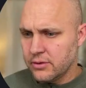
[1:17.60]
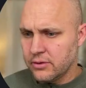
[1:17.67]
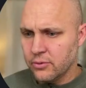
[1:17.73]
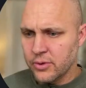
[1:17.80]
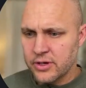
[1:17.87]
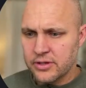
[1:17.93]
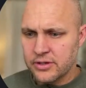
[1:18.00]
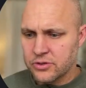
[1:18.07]
The
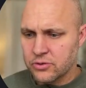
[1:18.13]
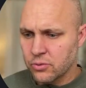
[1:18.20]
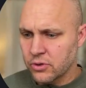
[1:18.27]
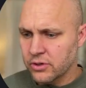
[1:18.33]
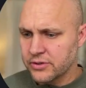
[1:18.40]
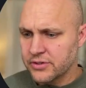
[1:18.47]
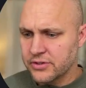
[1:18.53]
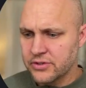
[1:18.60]
way this
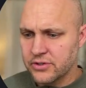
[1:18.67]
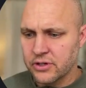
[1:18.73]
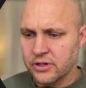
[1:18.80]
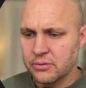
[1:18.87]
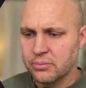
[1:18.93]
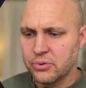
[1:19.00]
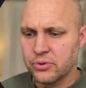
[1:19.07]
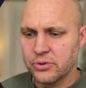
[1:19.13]
works is you're going
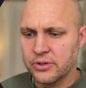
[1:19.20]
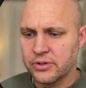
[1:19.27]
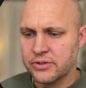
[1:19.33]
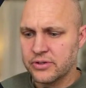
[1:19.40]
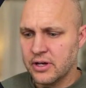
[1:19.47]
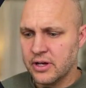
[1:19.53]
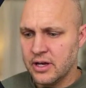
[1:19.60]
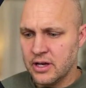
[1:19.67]
to put
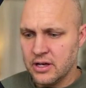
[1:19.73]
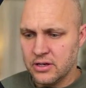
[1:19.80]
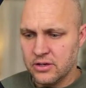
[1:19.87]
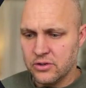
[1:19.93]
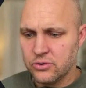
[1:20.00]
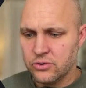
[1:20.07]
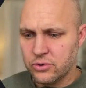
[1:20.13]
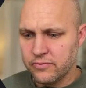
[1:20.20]
a
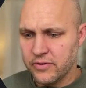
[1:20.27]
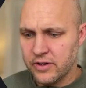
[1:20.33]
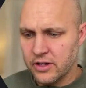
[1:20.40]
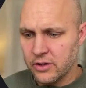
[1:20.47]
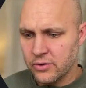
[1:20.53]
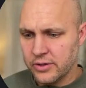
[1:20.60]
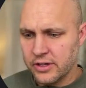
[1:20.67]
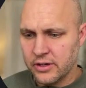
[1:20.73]
YouTube
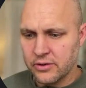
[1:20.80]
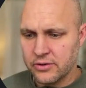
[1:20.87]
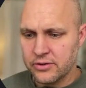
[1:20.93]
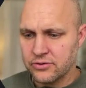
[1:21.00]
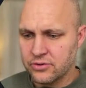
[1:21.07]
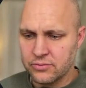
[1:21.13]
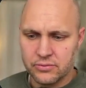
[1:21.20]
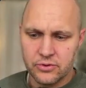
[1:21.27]
video in here.
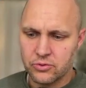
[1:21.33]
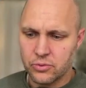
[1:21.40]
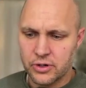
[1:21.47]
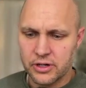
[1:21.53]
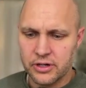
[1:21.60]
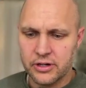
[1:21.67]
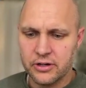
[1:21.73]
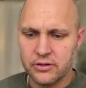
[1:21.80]
There's one
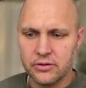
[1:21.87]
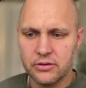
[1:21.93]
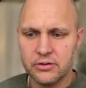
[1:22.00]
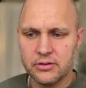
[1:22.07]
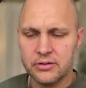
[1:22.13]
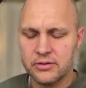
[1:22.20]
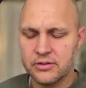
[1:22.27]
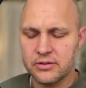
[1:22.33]
in here
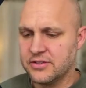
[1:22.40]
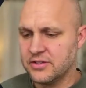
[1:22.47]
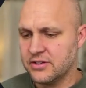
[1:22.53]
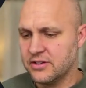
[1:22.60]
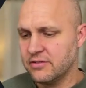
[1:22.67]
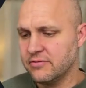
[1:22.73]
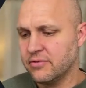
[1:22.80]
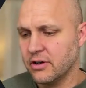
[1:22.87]
as a
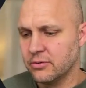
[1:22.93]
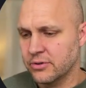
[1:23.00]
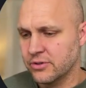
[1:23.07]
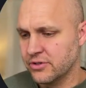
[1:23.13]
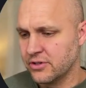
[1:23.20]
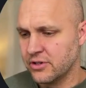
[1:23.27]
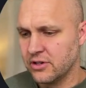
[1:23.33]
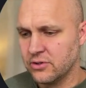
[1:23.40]
default. We're
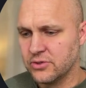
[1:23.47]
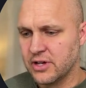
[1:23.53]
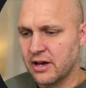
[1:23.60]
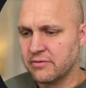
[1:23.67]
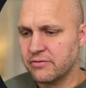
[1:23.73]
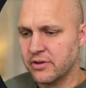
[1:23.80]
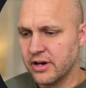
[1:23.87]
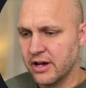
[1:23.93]
just going to use that
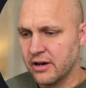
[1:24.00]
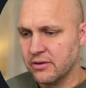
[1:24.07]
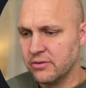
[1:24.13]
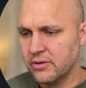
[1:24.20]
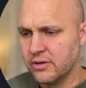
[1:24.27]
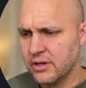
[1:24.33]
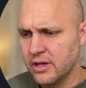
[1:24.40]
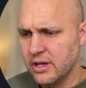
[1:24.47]
for now.
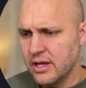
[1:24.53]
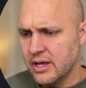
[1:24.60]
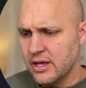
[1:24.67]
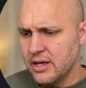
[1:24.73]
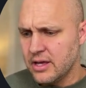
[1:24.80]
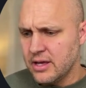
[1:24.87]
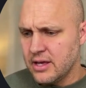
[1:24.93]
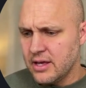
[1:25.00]

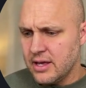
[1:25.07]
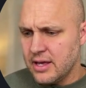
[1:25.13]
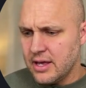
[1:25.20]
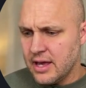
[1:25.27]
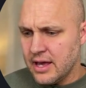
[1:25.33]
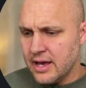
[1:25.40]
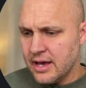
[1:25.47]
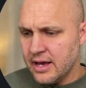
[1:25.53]

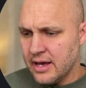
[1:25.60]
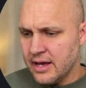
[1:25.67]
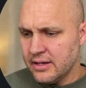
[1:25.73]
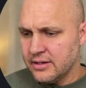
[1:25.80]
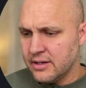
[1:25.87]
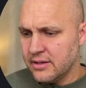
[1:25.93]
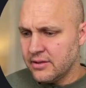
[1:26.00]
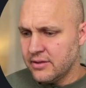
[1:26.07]

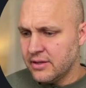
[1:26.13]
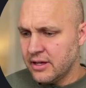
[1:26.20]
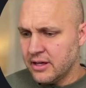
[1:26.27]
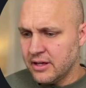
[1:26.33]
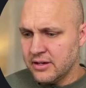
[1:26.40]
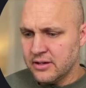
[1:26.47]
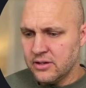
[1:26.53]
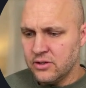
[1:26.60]
And
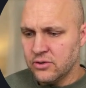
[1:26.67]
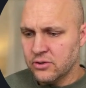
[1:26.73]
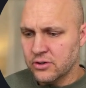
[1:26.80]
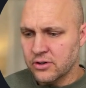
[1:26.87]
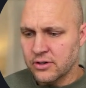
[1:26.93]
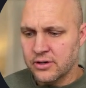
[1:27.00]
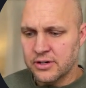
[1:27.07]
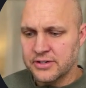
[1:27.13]
then
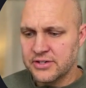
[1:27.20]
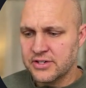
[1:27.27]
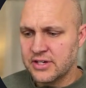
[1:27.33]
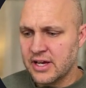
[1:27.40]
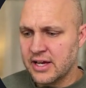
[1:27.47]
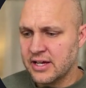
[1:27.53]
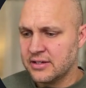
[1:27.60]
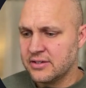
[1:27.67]
you're going to
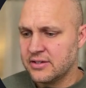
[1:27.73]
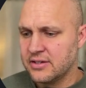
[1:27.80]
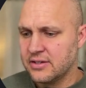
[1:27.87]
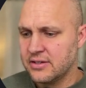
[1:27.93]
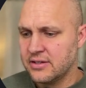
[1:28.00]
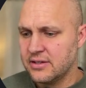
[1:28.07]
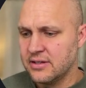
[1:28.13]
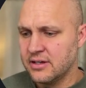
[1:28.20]
set
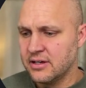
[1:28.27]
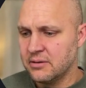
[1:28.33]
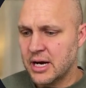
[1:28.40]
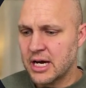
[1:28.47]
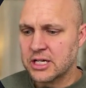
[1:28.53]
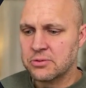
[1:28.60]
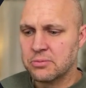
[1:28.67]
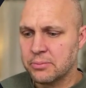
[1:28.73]
the
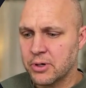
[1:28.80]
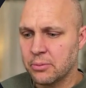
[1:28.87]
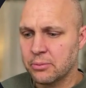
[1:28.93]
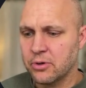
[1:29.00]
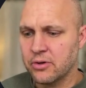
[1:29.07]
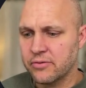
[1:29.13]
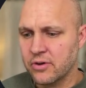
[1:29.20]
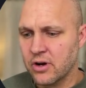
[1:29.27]
maximum number
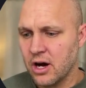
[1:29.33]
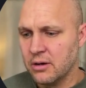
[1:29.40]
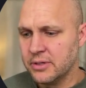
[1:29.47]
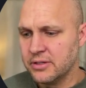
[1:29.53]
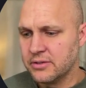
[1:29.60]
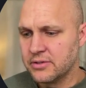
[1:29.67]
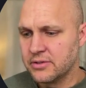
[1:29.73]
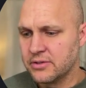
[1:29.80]
of
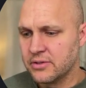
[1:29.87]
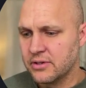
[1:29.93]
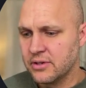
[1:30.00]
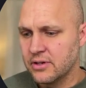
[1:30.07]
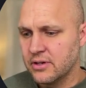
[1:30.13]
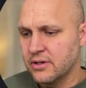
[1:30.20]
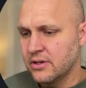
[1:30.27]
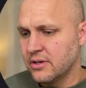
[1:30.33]
comments
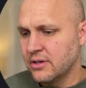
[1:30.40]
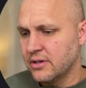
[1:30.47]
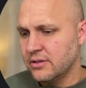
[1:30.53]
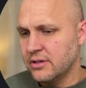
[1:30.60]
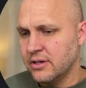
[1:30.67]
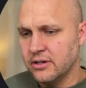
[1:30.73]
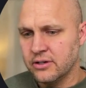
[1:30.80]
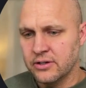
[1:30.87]

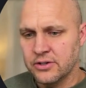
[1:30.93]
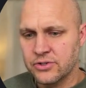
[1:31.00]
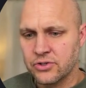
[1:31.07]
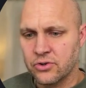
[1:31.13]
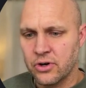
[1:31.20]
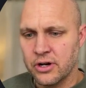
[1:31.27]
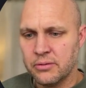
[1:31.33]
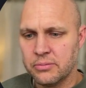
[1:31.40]
that you're going to
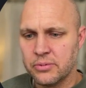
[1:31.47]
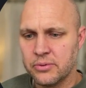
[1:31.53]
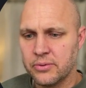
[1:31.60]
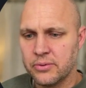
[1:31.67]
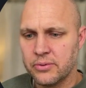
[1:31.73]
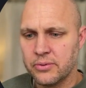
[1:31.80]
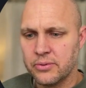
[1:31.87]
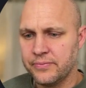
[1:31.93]
scrape.
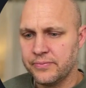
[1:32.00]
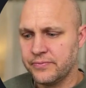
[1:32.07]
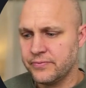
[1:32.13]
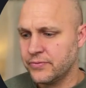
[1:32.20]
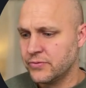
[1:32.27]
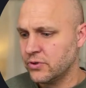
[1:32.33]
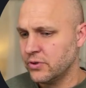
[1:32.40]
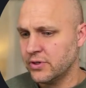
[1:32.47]

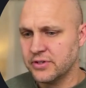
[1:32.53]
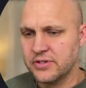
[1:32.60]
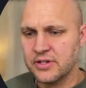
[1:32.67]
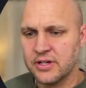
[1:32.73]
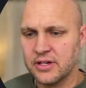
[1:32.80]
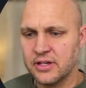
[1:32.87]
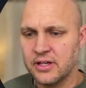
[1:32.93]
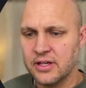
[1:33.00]
So you can
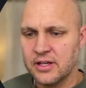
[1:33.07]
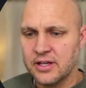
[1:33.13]
see